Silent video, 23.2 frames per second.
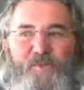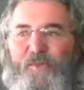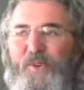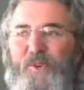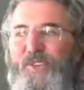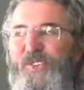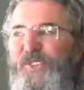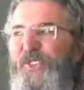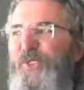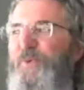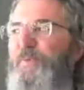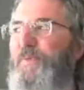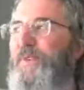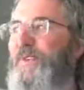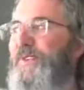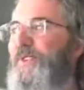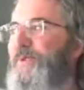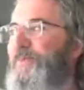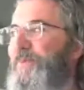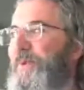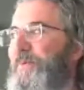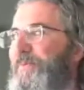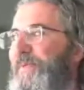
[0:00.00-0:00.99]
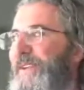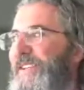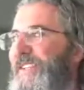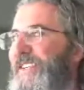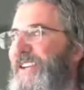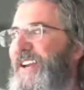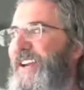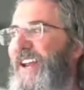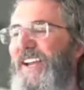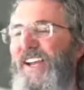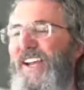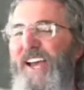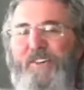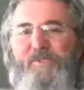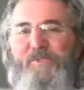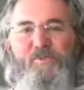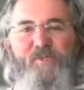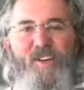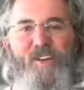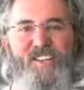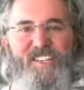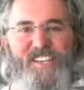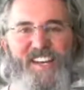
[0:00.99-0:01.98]
We're super, super busy and I got to
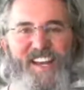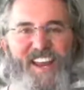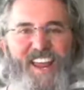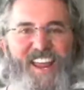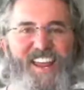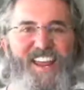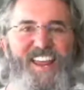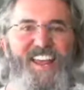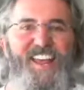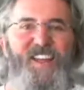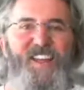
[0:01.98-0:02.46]
run today.